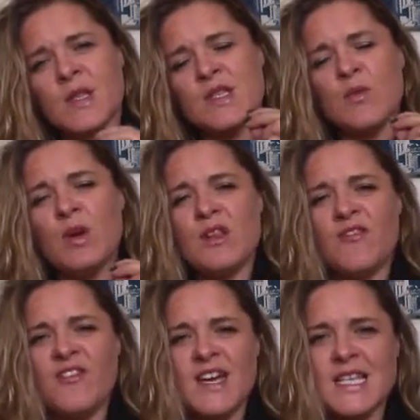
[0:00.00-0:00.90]
So, one of the
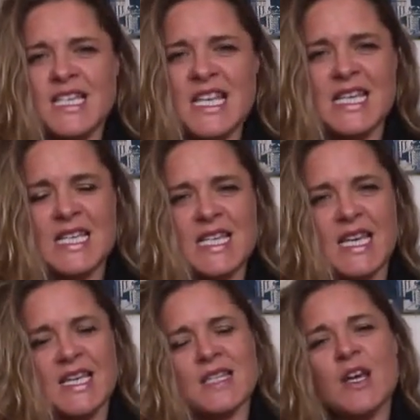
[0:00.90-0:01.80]
first things
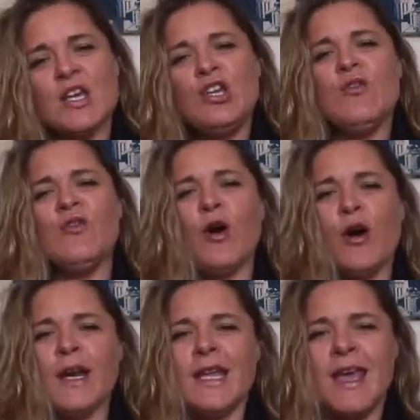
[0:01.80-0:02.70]
is you've
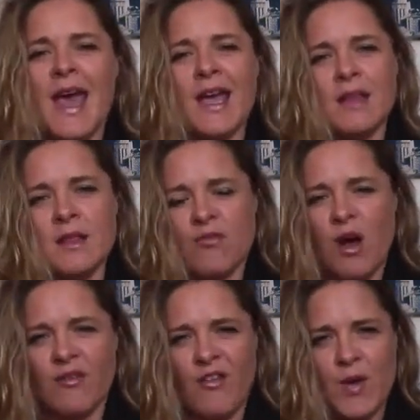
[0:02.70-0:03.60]
got to get in the
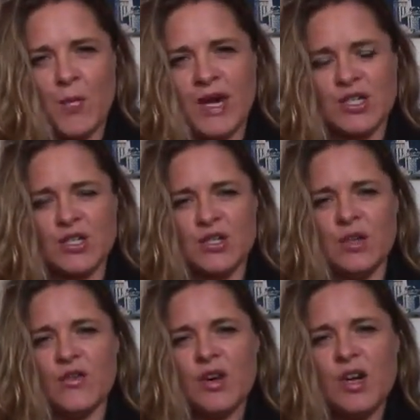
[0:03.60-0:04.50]
right vibration.
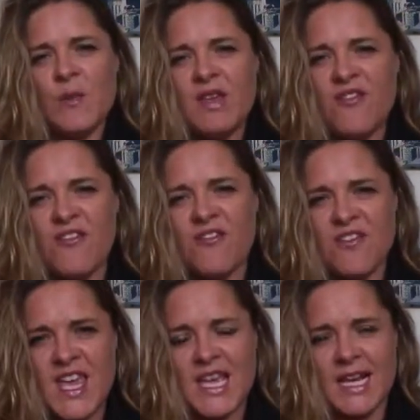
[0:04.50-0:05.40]
You've got to be
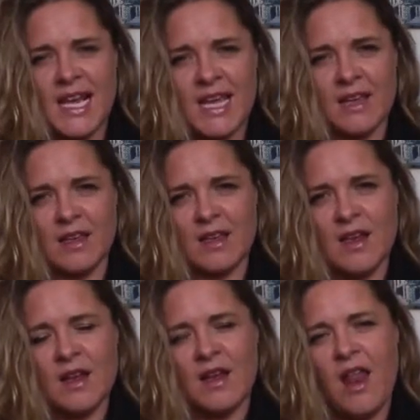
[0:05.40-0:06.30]
feeling
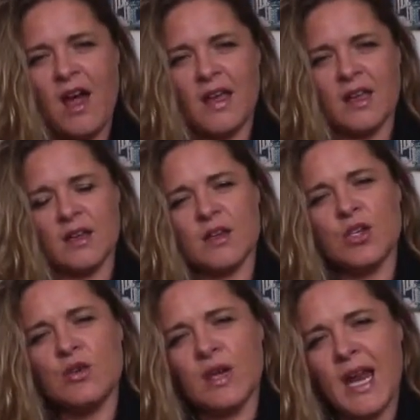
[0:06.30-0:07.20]
like
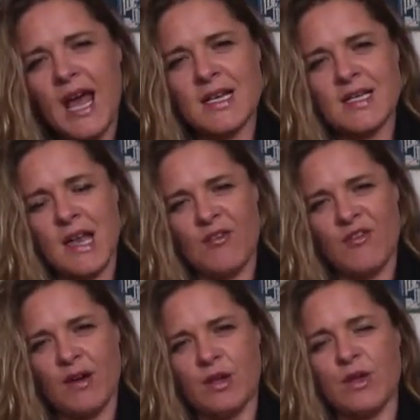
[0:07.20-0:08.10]
you can add that
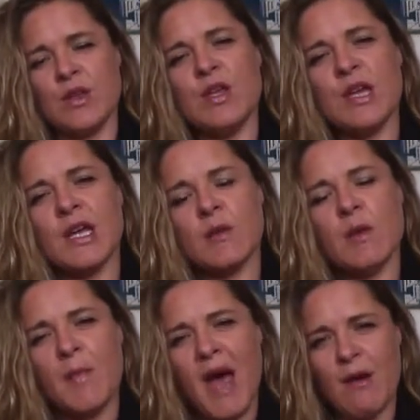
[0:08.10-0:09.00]
value, that you can
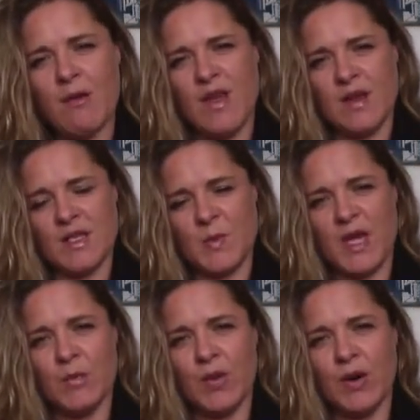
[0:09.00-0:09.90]
empower those
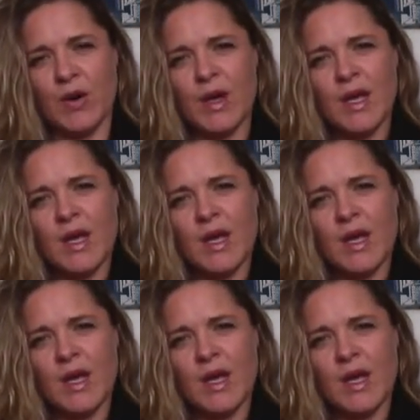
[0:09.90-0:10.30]
people.